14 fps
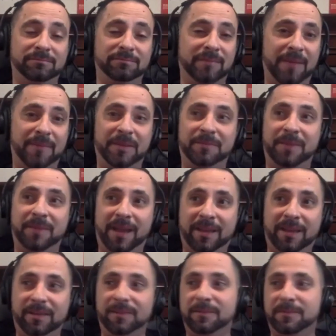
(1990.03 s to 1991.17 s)
mean, my
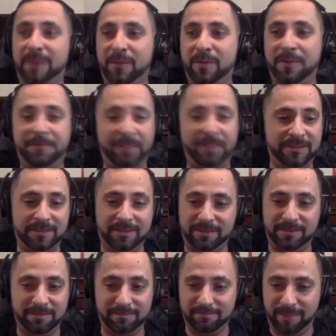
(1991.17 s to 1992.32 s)
WebFest,
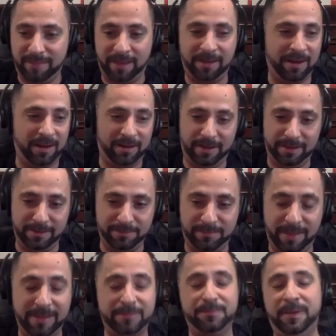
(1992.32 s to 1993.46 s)
thank God,
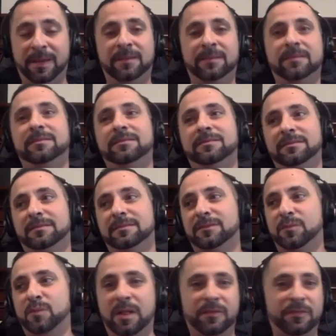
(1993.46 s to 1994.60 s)
has been
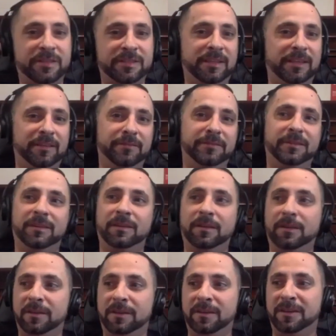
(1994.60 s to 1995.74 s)
well received.
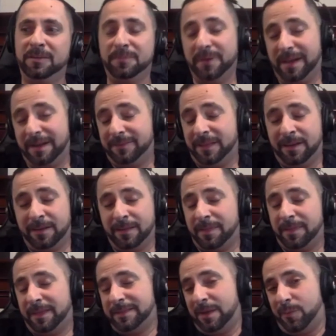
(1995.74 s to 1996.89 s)
But I've done other
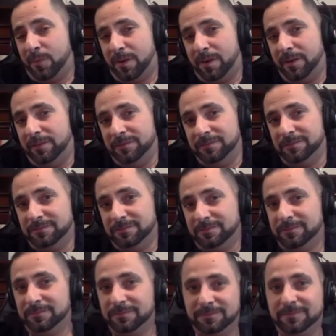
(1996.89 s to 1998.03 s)
things that weren't.
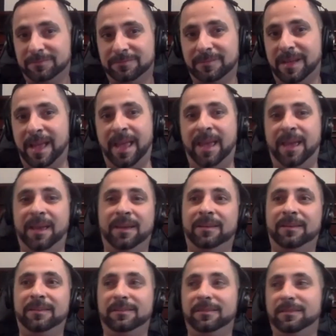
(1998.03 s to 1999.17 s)
And